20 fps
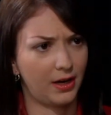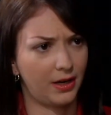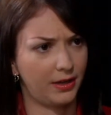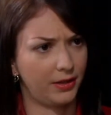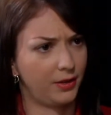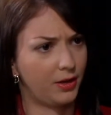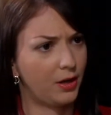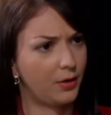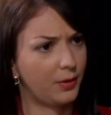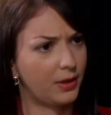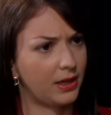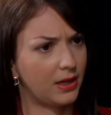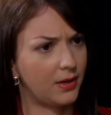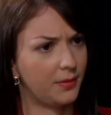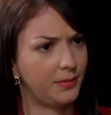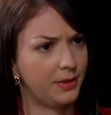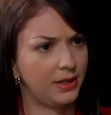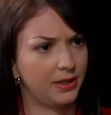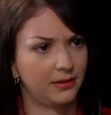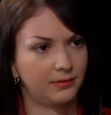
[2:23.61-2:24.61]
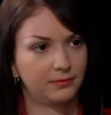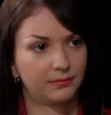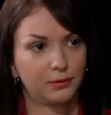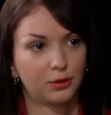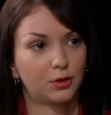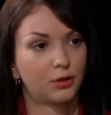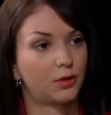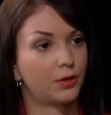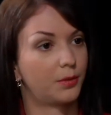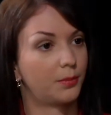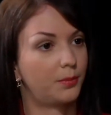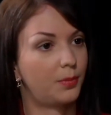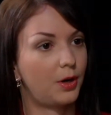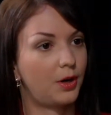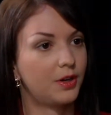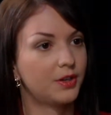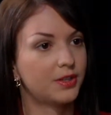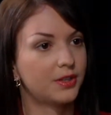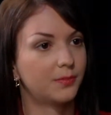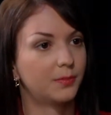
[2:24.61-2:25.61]
I know him, it couldn't
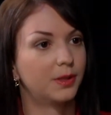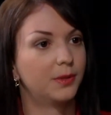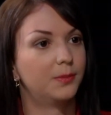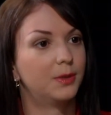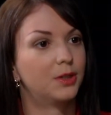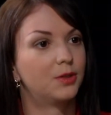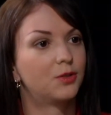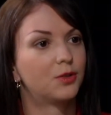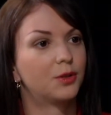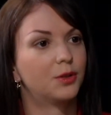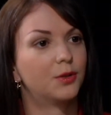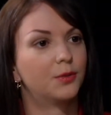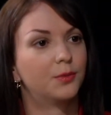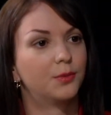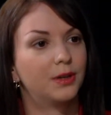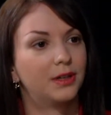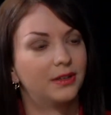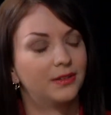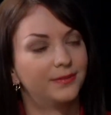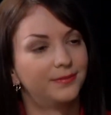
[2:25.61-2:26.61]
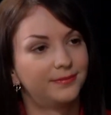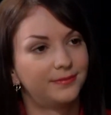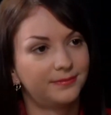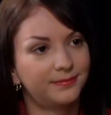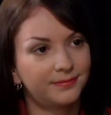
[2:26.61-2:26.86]
possibly be true. Well,